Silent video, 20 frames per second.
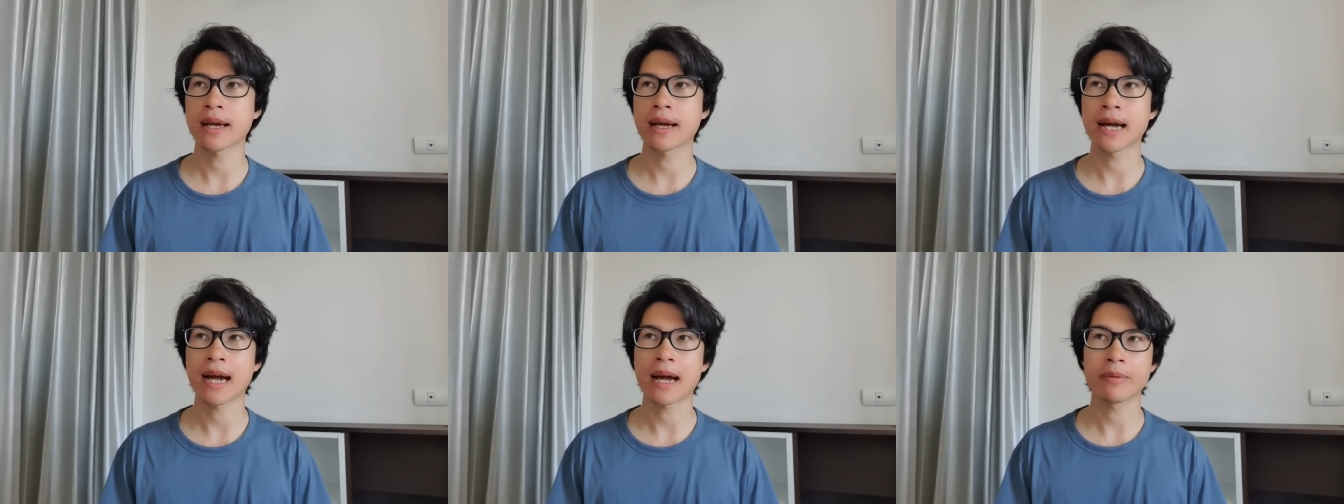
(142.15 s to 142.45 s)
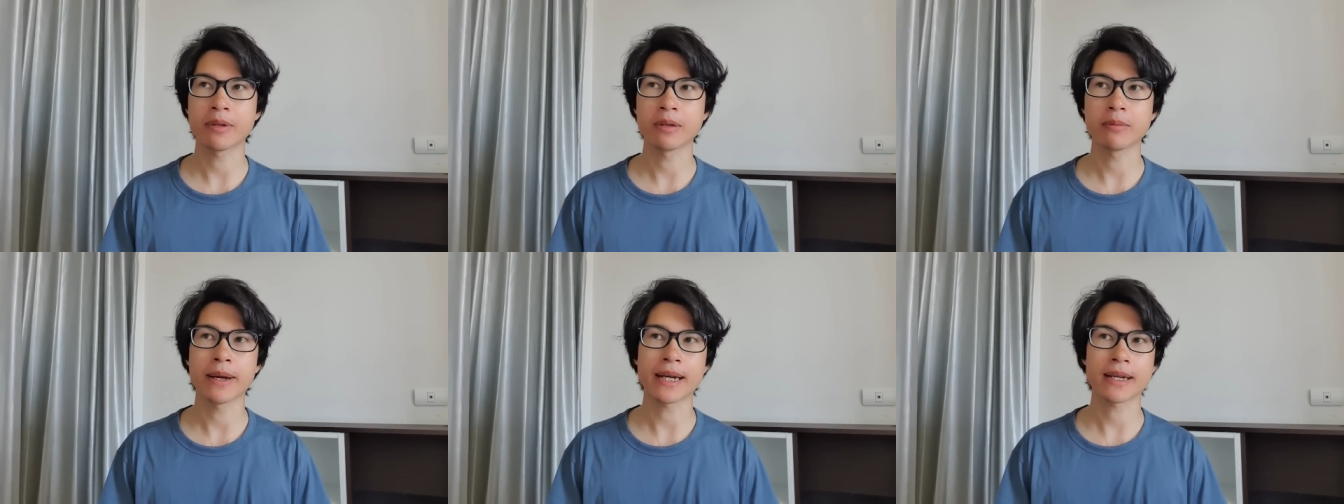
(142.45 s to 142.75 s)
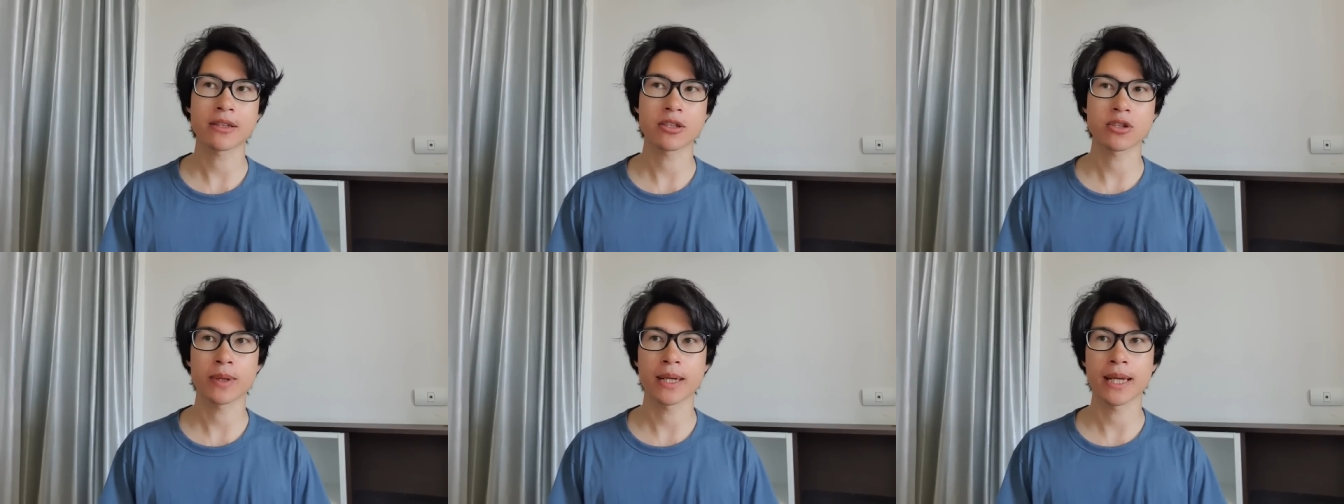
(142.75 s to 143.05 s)
that happened
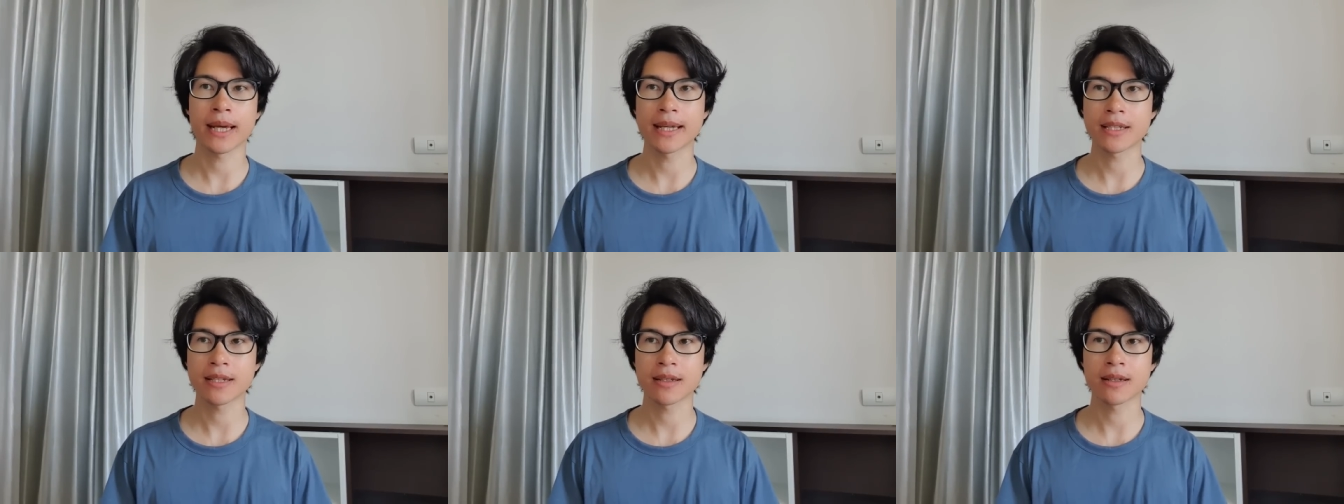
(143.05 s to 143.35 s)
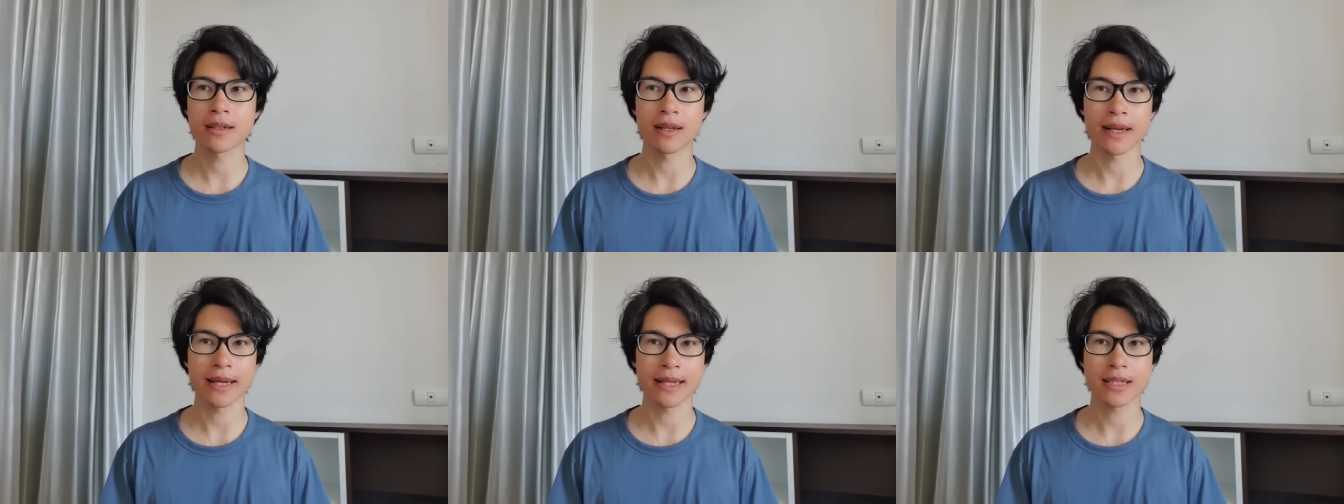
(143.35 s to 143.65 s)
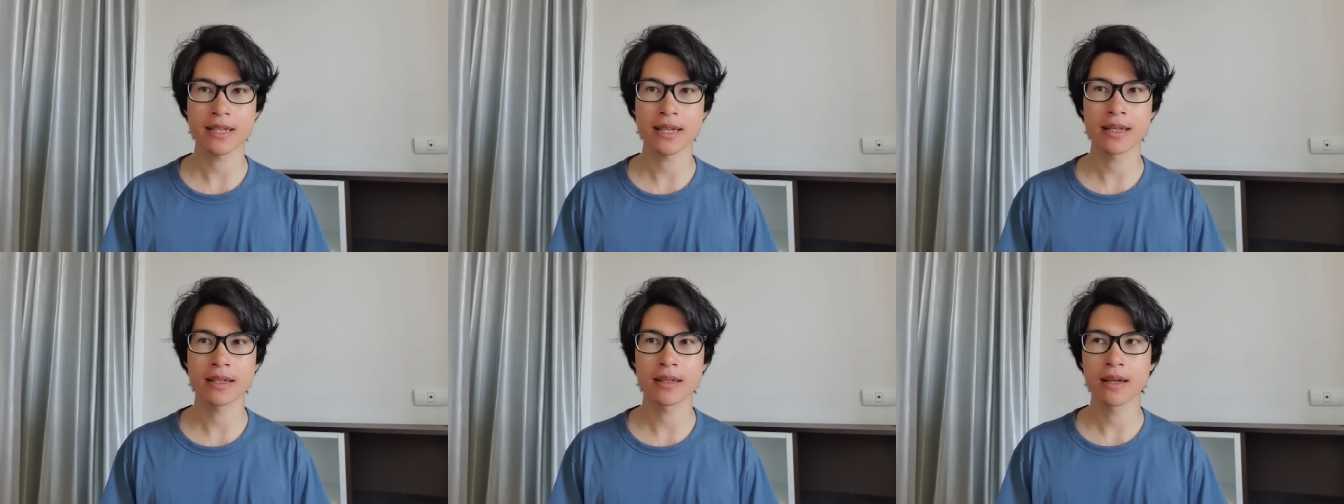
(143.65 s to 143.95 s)
back in 2018 and
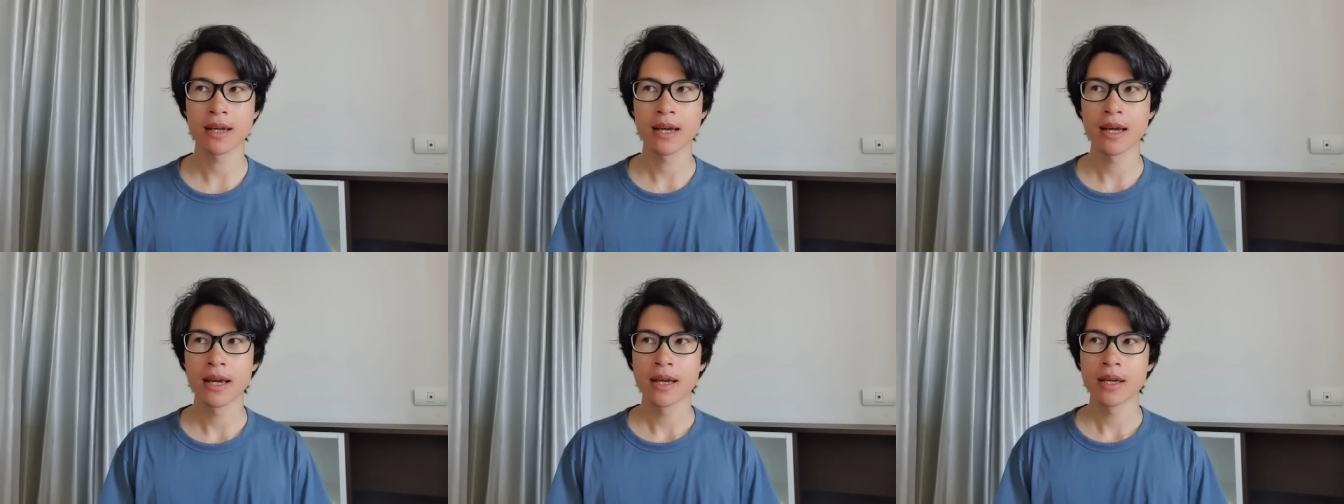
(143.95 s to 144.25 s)
19,